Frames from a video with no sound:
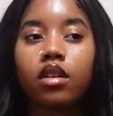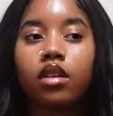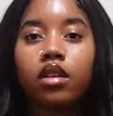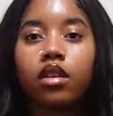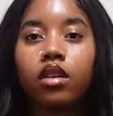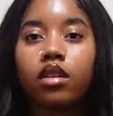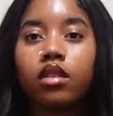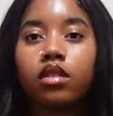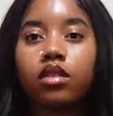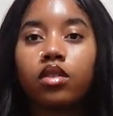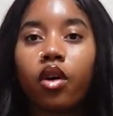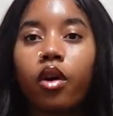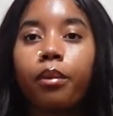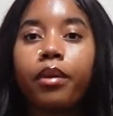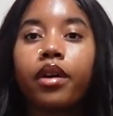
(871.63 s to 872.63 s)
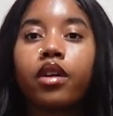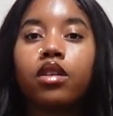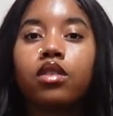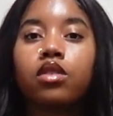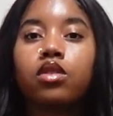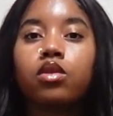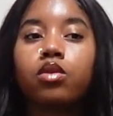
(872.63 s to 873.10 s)
because our
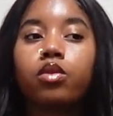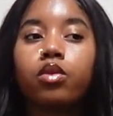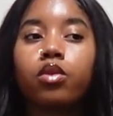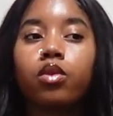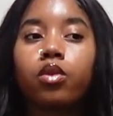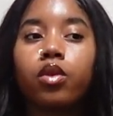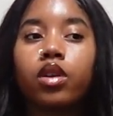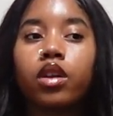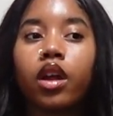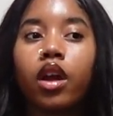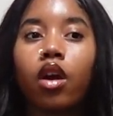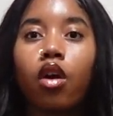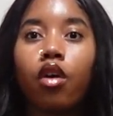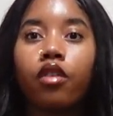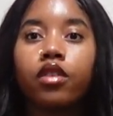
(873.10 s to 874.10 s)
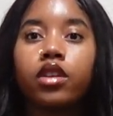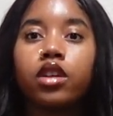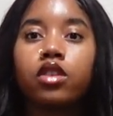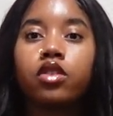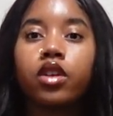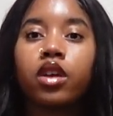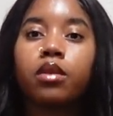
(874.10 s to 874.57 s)
parents weren't like overly
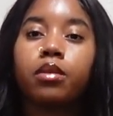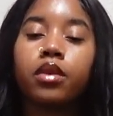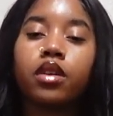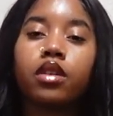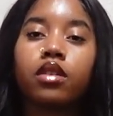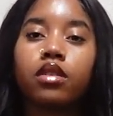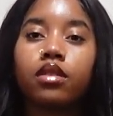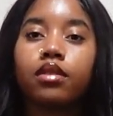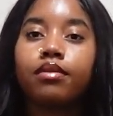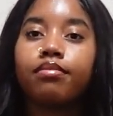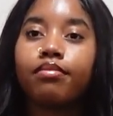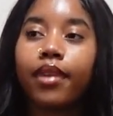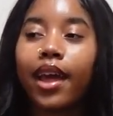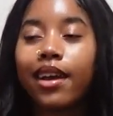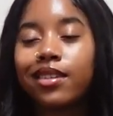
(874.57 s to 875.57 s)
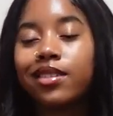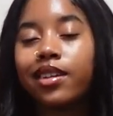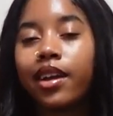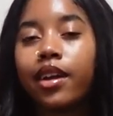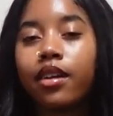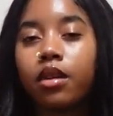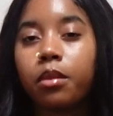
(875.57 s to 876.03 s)
strict, but they actually
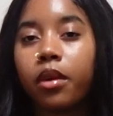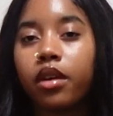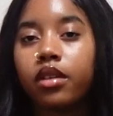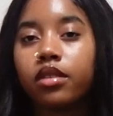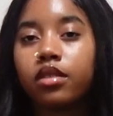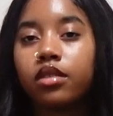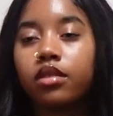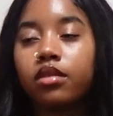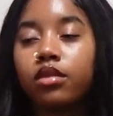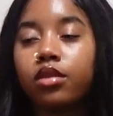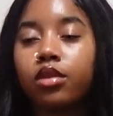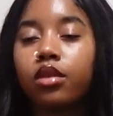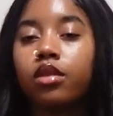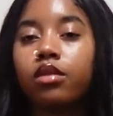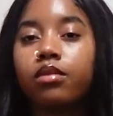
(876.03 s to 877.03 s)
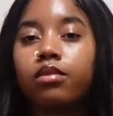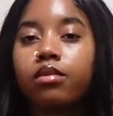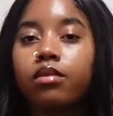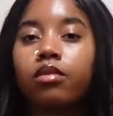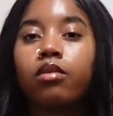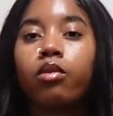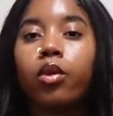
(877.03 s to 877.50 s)
cared about us, so
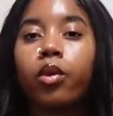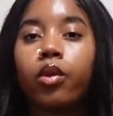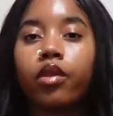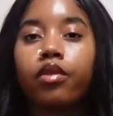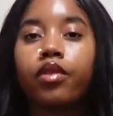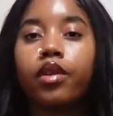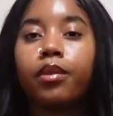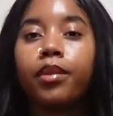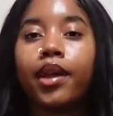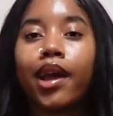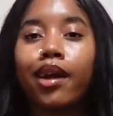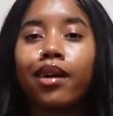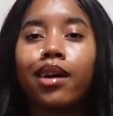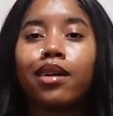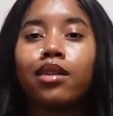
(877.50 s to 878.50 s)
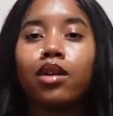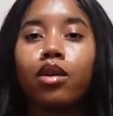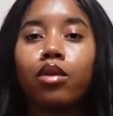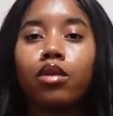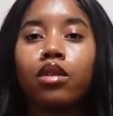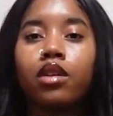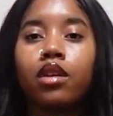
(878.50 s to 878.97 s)
we weren't gonna be out at
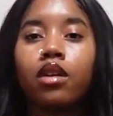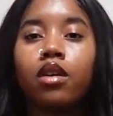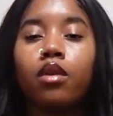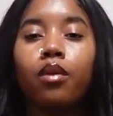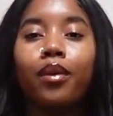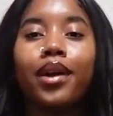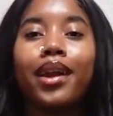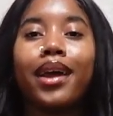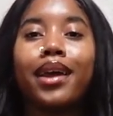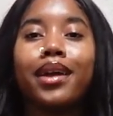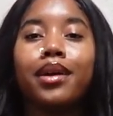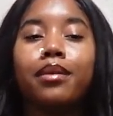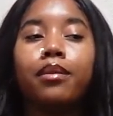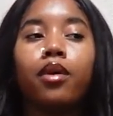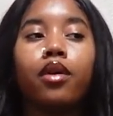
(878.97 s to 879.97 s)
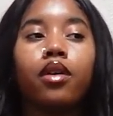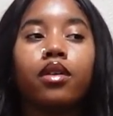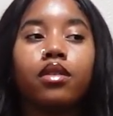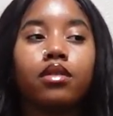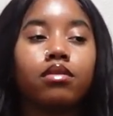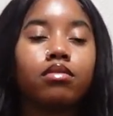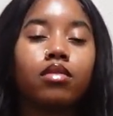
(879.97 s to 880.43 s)
1 a.m.
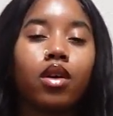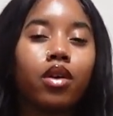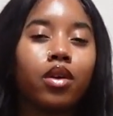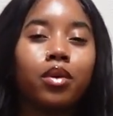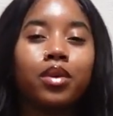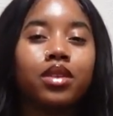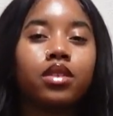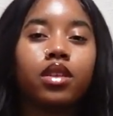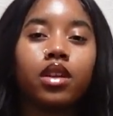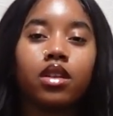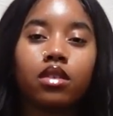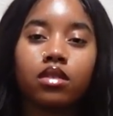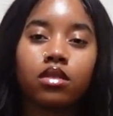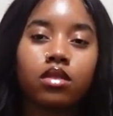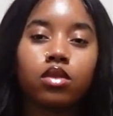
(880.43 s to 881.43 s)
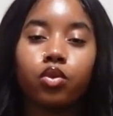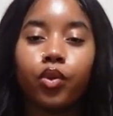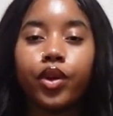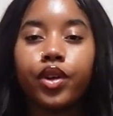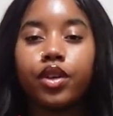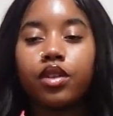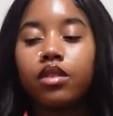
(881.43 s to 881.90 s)
on a Wednesday. It's
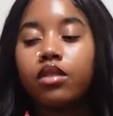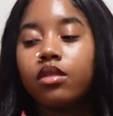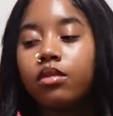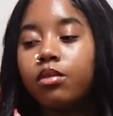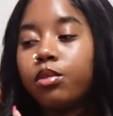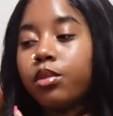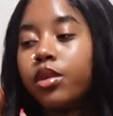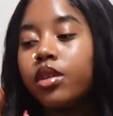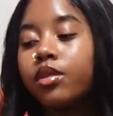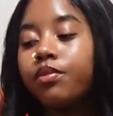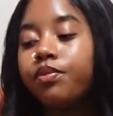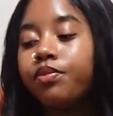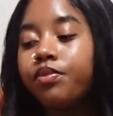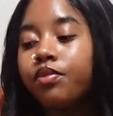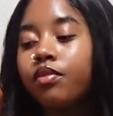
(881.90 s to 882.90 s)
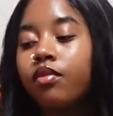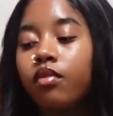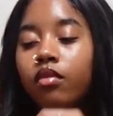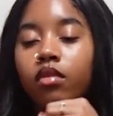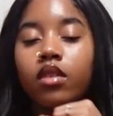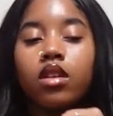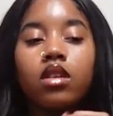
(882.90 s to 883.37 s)
weird, but
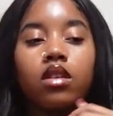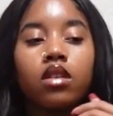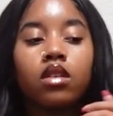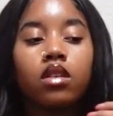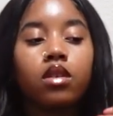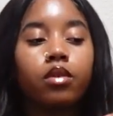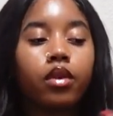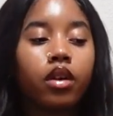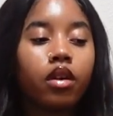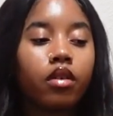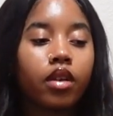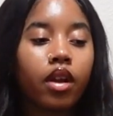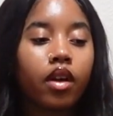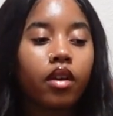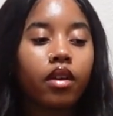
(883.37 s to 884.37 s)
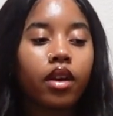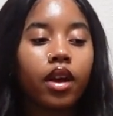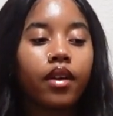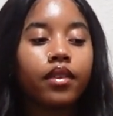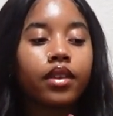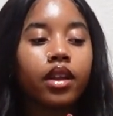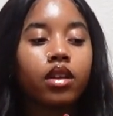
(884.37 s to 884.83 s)
we're going out.
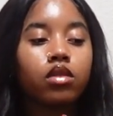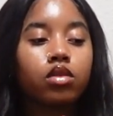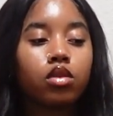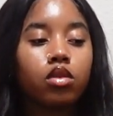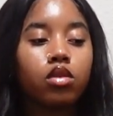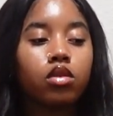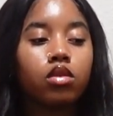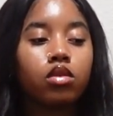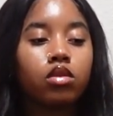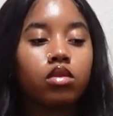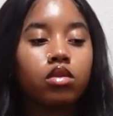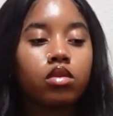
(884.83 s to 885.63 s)
Everything is cool.